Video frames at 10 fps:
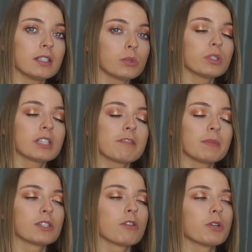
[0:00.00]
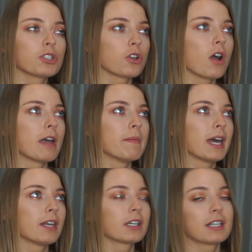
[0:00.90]
this will save me so much time
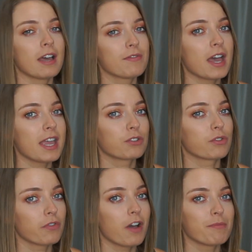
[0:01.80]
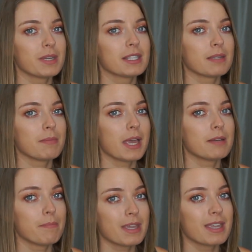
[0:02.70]
and I can have that extra 5 minutes in
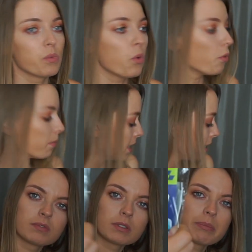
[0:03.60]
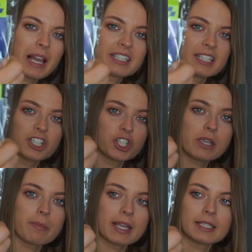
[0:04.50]
bed being warm. Plastic
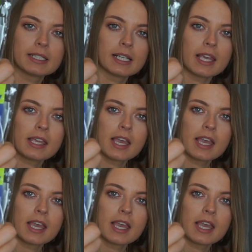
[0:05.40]
sheet basically.